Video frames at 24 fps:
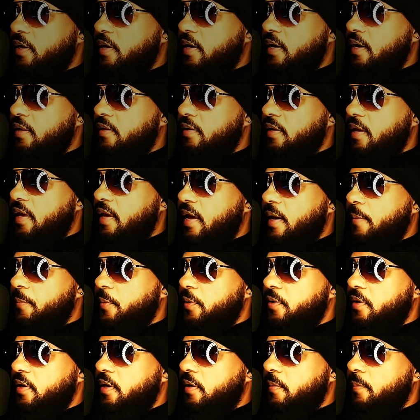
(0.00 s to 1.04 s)
Colin
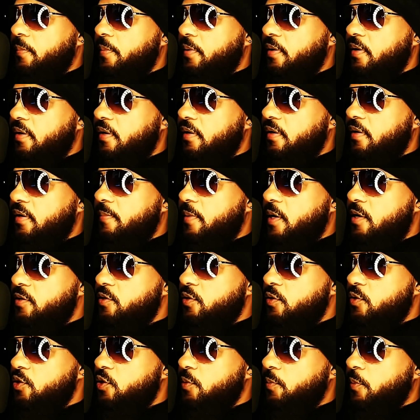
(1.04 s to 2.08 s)
Kaepernick, but I'm
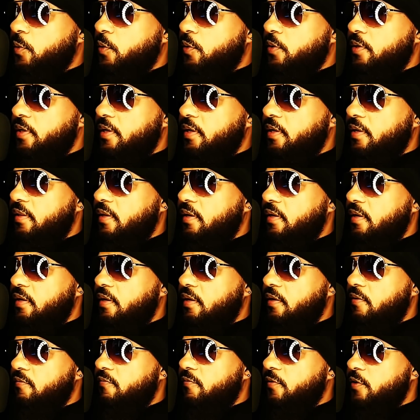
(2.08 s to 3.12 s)
also supporting
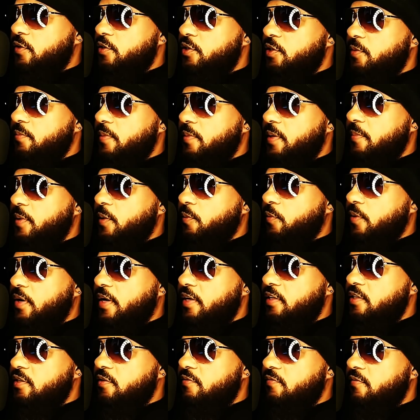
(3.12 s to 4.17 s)
the First Amendment
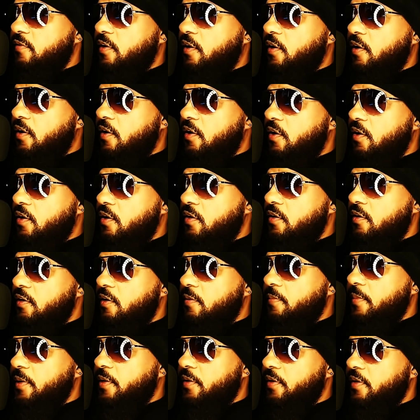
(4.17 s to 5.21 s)
rights of all
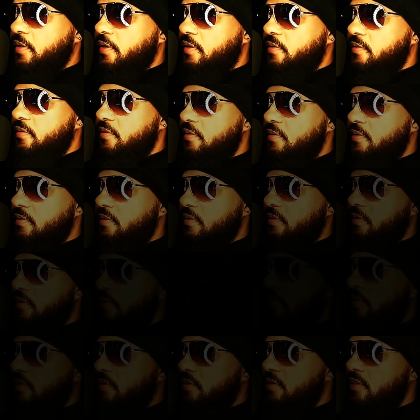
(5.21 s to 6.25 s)
Americans.
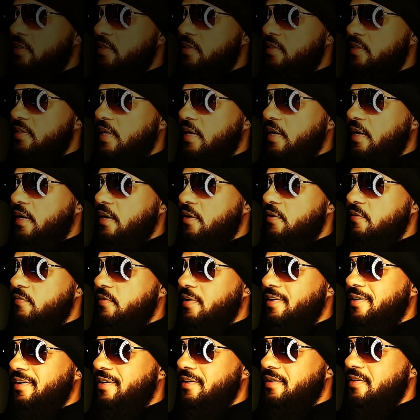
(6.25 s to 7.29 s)
Just tired of
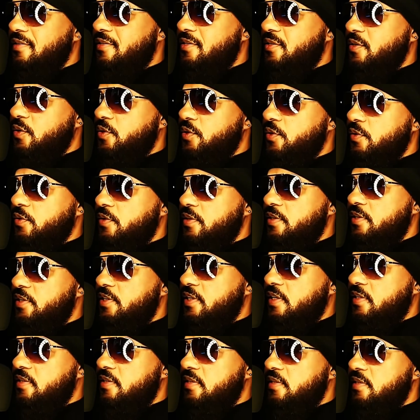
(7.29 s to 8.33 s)
all the social
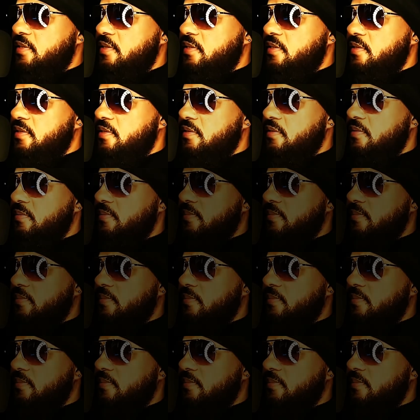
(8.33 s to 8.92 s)
injustices.